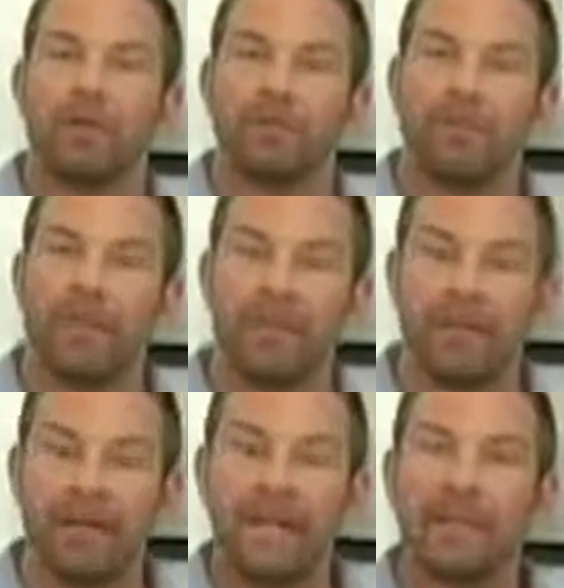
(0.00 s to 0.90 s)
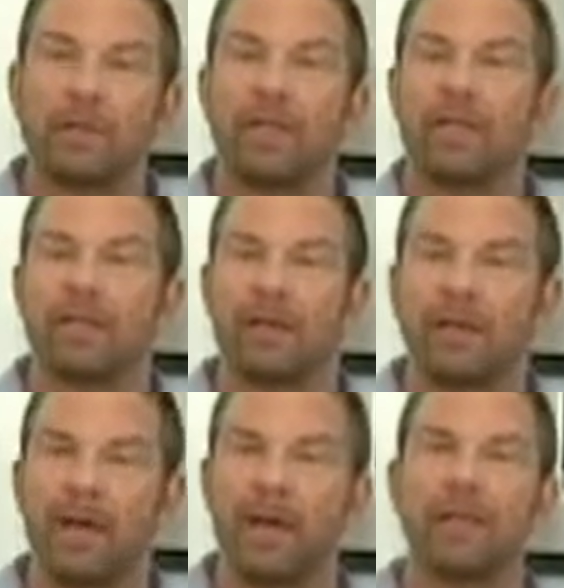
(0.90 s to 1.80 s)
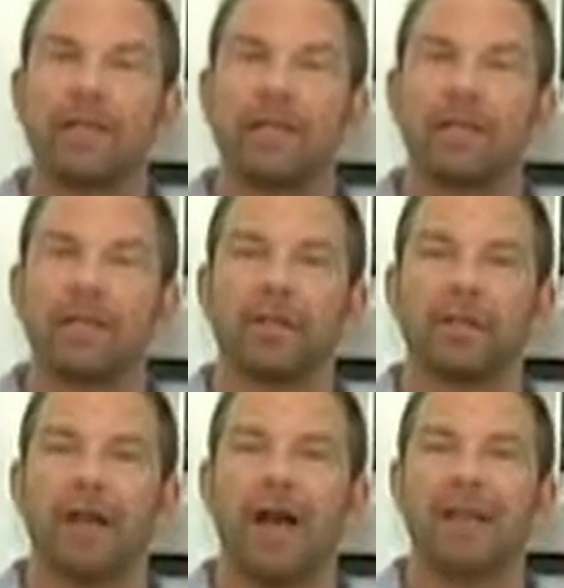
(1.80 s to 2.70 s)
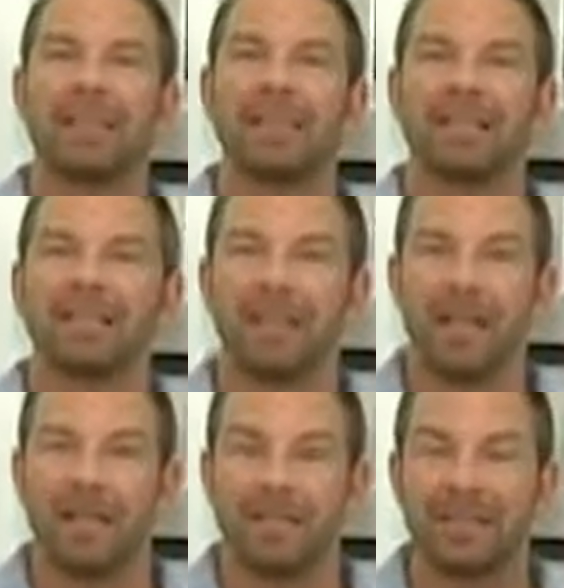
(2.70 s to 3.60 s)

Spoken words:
finger length was a better predictor of success